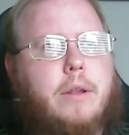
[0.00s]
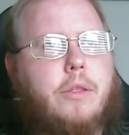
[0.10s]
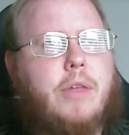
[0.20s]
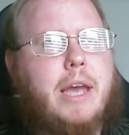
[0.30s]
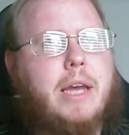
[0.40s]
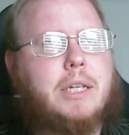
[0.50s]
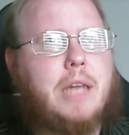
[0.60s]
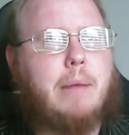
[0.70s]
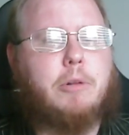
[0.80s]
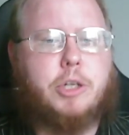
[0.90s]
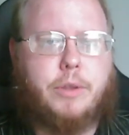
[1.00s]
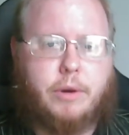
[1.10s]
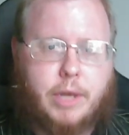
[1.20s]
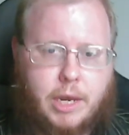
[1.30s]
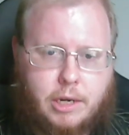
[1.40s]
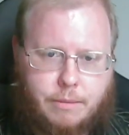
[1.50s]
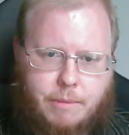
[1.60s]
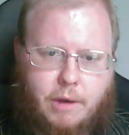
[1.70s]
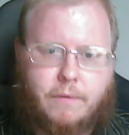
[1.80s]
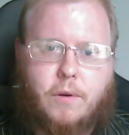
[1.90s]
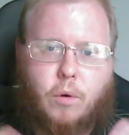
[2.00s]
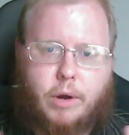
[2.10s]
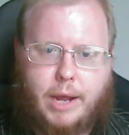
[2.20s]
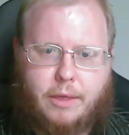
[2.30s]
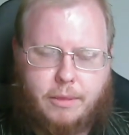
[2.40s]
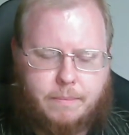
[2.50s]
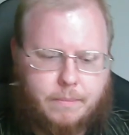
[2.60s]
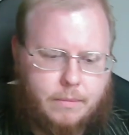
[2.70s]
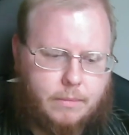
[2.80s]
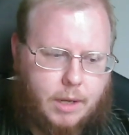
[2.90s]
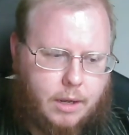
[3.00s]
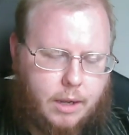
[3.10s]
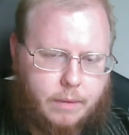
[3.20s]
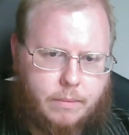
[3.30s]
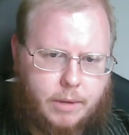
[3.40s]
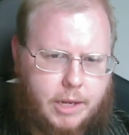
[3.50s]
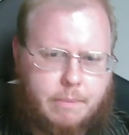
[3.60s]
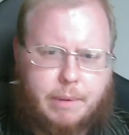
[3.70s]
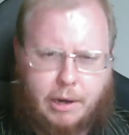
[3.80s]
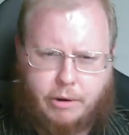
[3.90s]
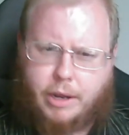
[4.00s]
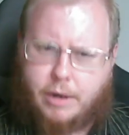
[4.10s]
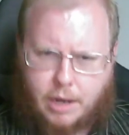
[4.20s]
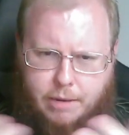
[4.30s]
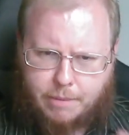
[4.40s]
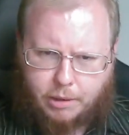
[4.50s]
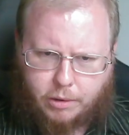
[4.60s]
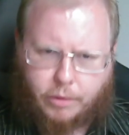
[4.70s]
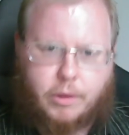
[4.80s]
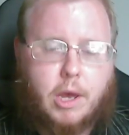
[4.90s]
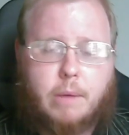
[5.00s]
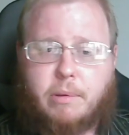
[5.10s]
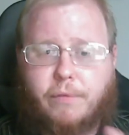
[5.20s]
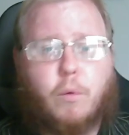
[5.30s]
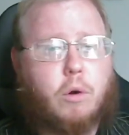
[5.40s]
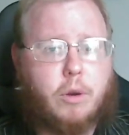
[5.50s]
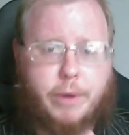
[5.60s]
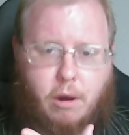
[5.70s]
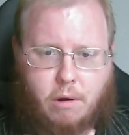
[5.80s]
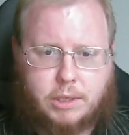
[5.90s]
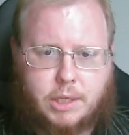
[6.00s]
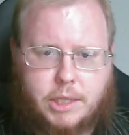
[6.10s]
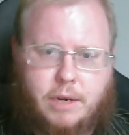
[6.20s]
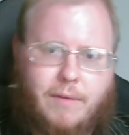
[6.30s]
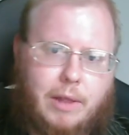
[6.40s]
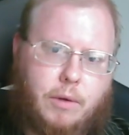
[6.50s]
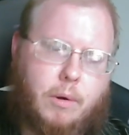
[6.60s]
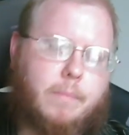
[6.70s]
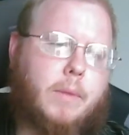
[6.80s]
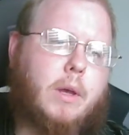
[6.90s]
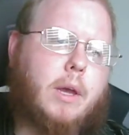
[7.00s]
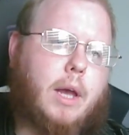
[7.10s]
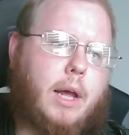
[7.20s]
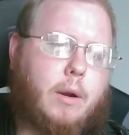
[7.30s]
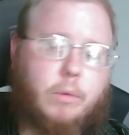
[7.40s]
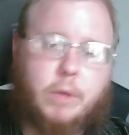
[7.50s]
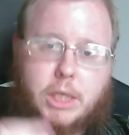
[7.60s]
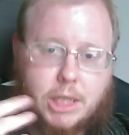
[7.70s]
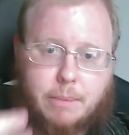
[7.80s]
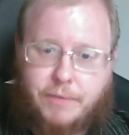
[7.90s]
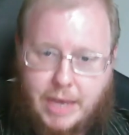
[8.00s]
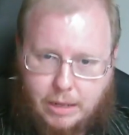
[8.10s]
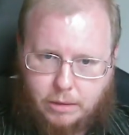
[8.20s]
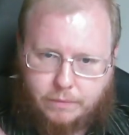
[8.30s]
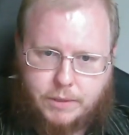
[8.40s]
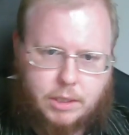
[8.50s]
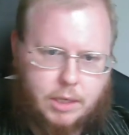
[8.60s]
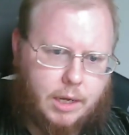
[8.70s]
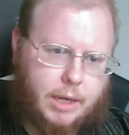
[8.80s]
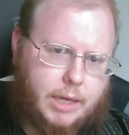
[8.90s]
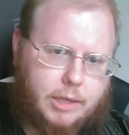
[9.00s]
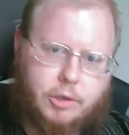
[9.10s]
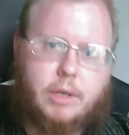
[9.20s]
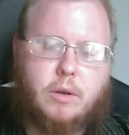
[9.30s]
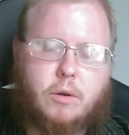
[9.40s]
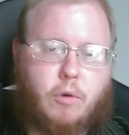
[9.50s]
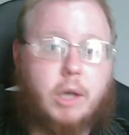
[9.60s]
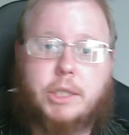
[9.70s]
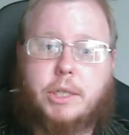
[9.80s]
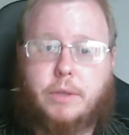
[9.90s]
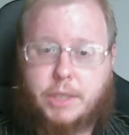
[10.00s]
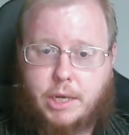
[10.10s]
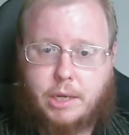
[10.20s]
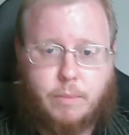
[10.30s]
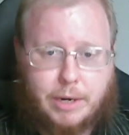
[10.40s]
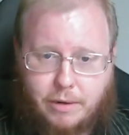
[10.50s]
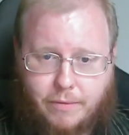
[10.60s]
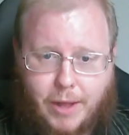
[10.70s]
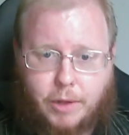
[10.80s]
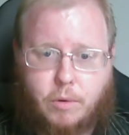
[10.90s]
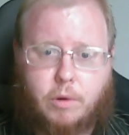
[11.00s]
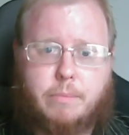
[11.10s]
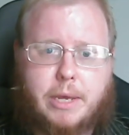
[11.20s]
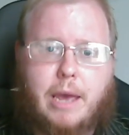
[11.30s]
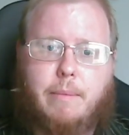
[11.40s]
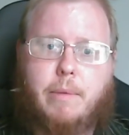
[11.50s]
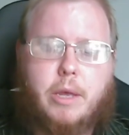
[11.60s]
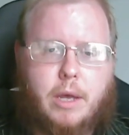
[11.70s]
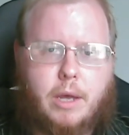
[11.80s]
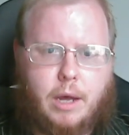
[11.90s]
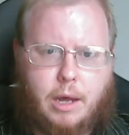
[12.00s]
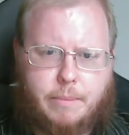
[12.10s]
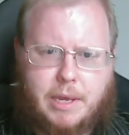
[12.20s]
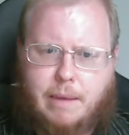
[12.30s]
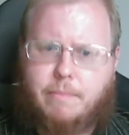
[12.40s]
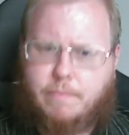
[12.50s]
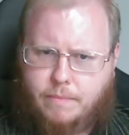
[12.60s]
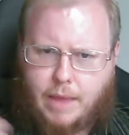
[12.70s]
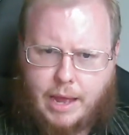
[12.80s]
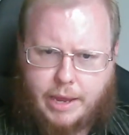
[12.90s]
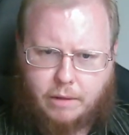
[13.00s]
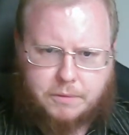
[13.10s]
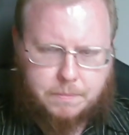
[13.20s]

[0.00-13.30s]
they established their kingdom of Doriath, in Beleriand, in Middle Earth, before going across the sea to Valinor. And only some of the elves uh, actually crossed the sea, went to Valinor, and became uh, became the High Elves.